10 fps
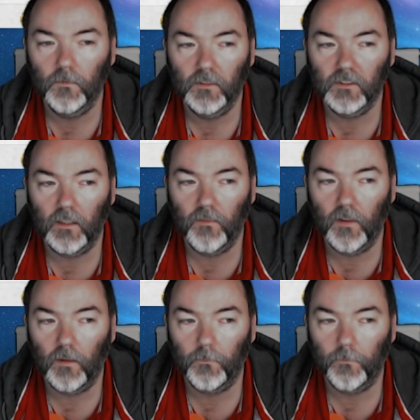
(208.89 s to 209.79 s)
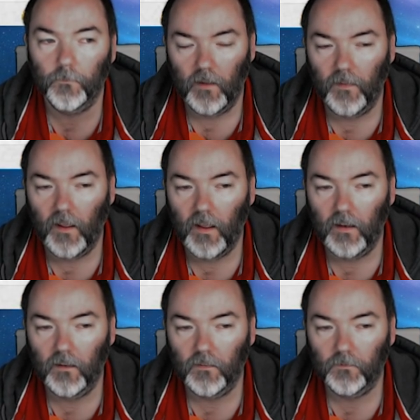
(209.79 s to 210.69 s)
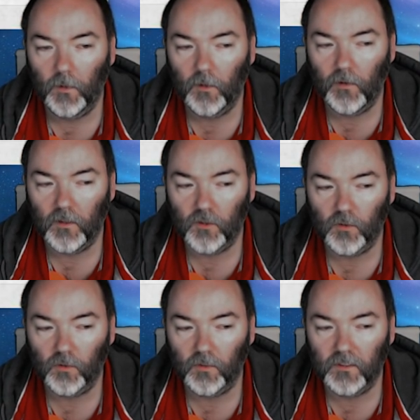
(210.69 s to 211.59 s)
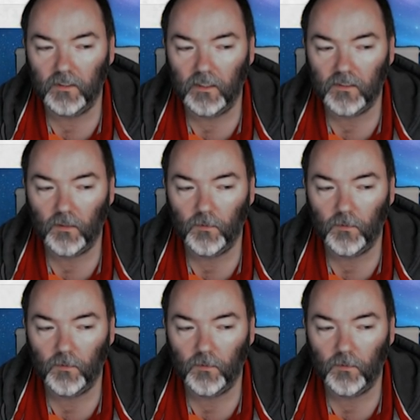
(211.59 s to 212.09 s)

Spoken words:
save that, and then you can create a shortcut to your desktop,